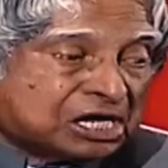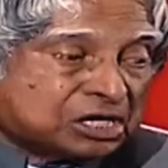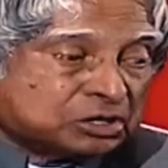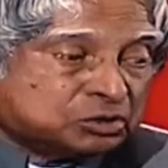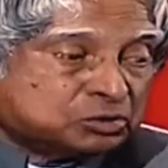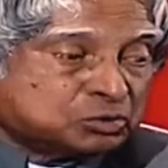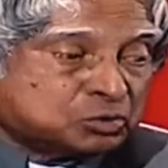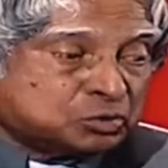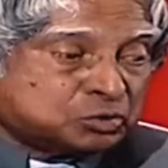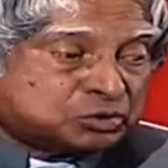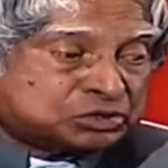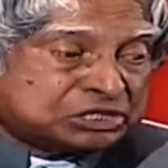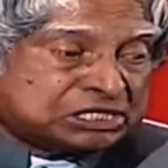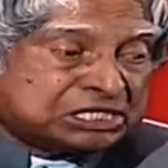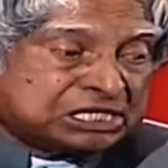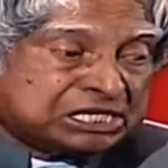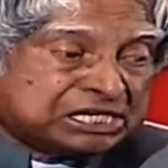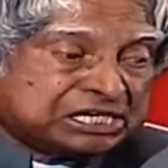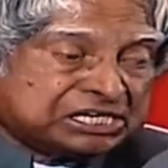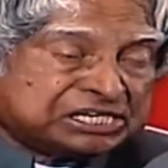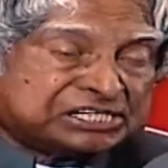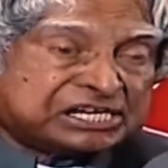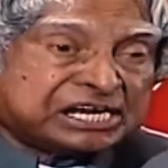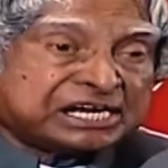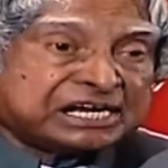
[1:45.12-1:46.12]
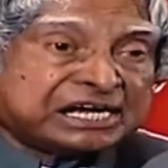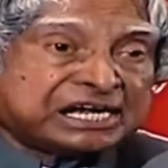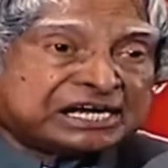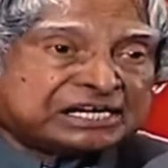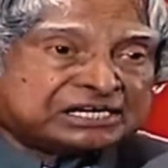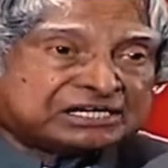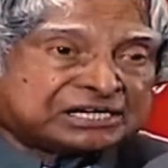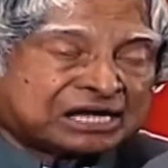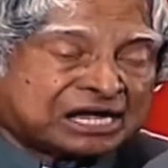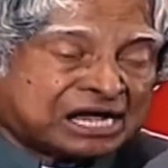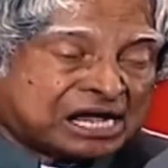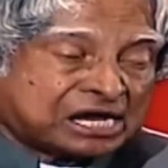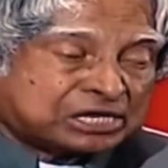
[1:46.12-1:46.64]
Using internet
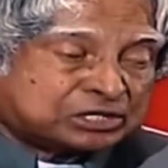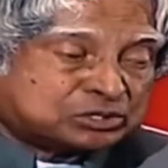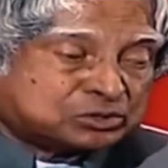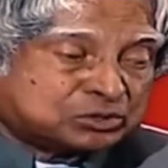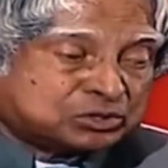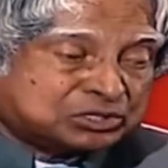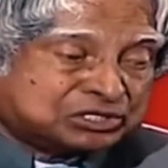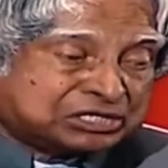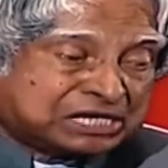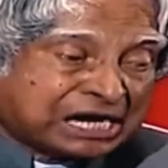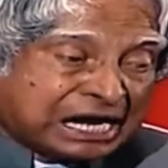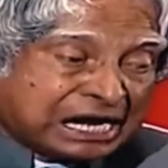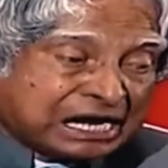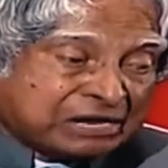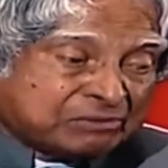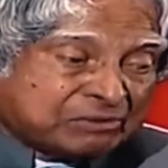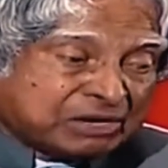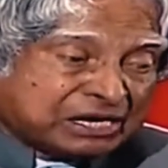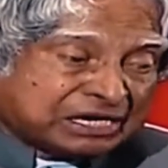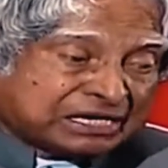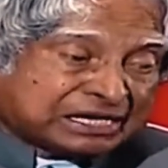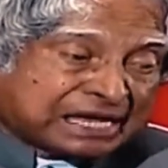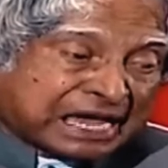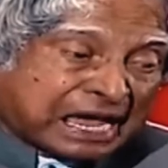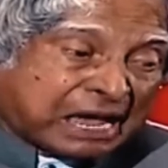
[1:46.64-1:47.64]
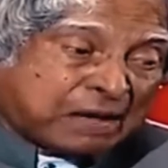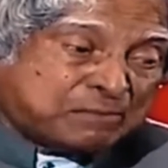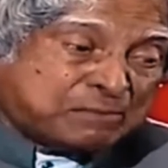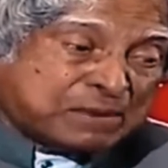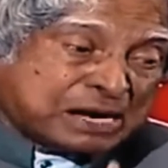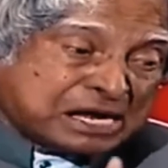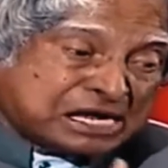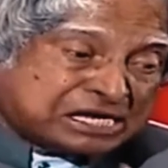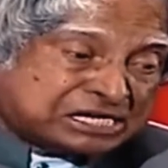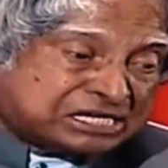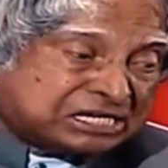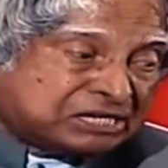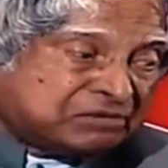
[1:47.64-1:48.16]
to deliver
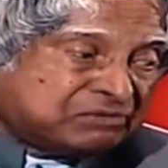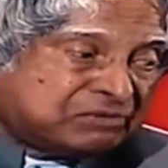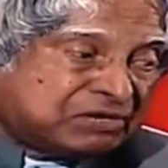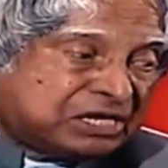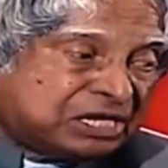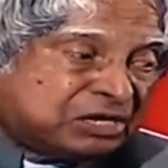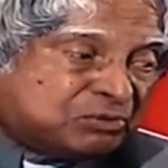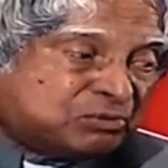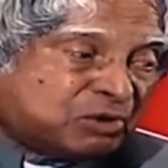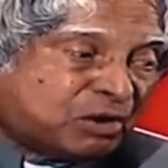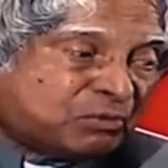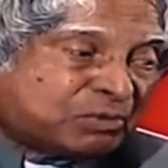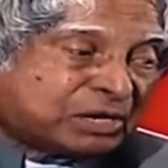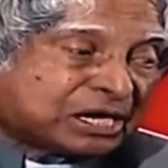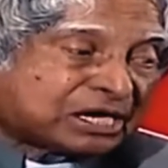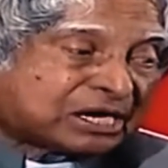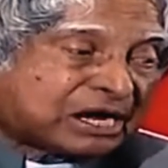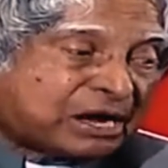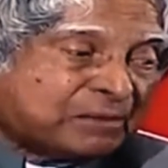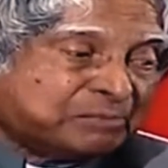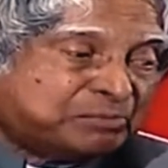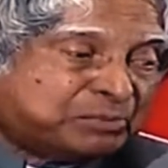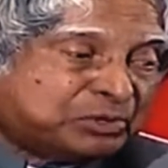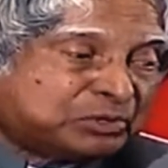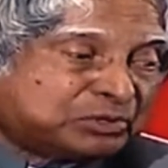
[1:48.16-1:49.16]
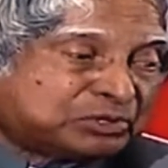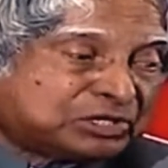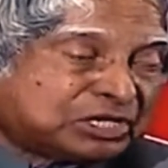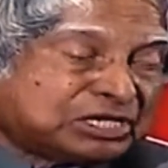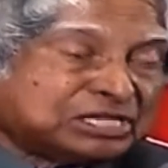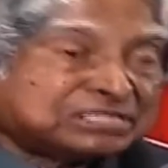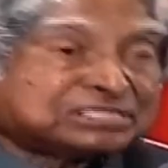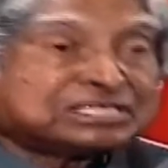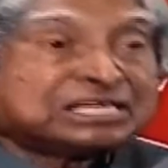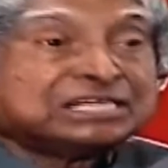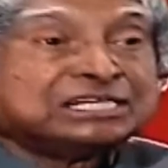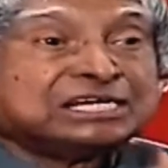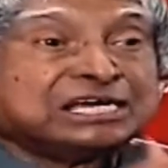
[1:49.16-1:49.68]
cable TV over a computer
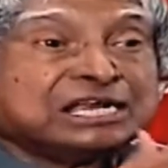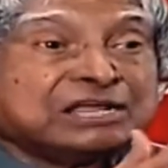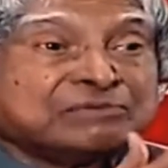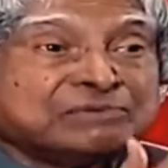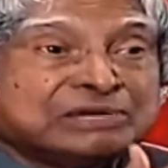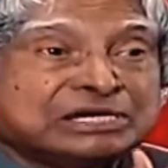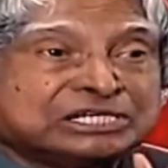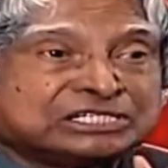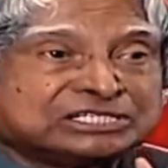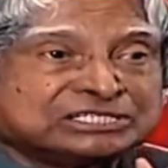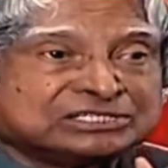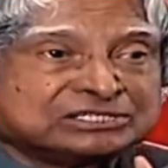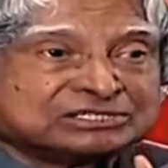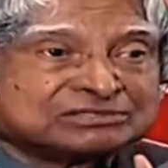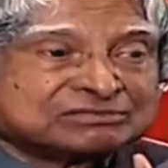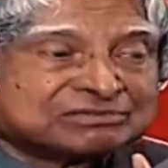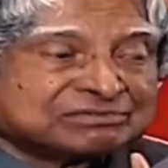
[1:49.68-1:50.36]
is an innovation.